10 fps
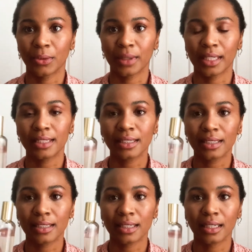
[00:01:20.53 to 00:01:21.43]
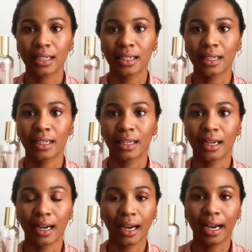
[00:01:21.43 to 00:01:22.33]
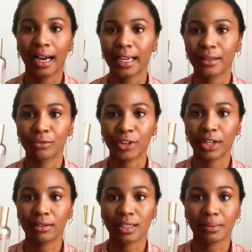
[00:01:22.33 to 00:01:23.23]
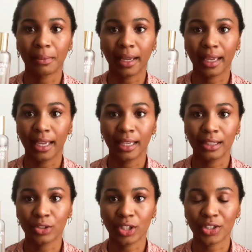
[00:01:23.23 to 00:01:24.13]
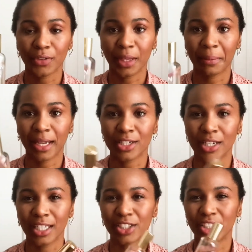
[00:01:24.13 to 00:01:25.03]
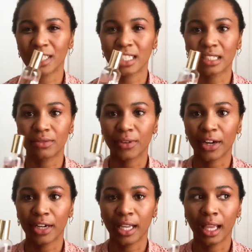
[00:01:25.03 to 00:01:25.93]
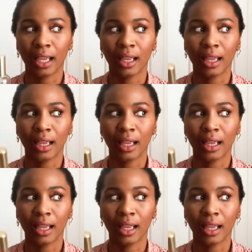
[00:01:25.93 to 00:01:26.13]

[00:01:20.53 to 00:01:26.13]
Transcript: isn't a high-end fragrance by any stretch of the imagination. It's very